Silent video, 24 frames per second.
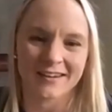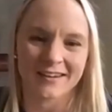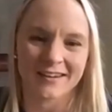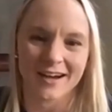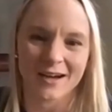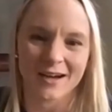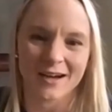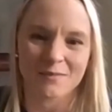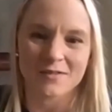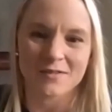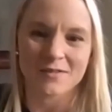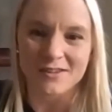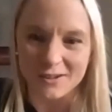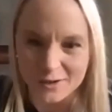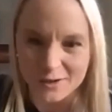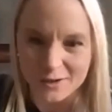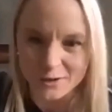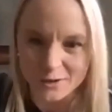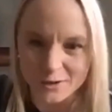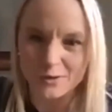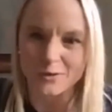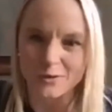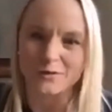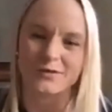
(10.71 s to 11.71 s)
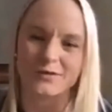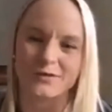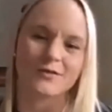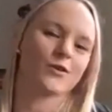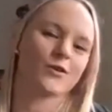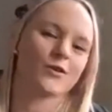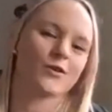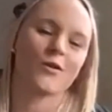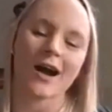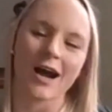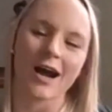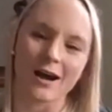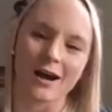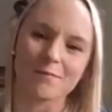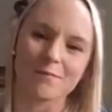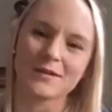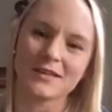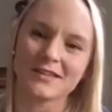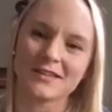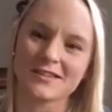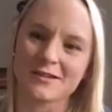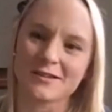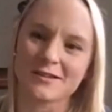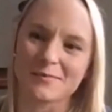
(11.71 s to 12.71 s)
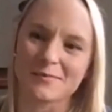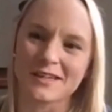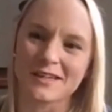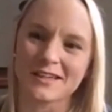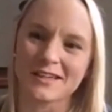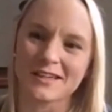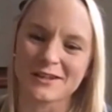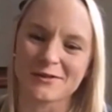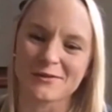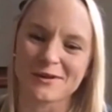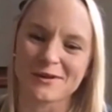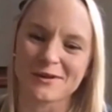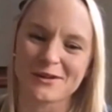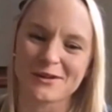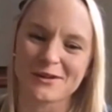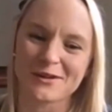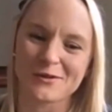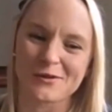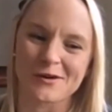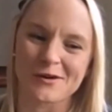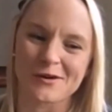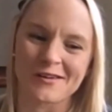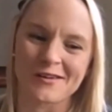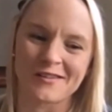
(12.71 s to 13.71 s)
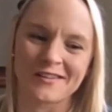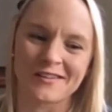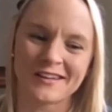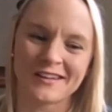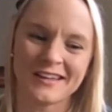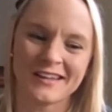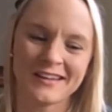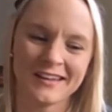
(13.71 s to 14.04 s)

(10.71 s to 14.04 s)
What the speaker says: I'm so happy to be here with you all.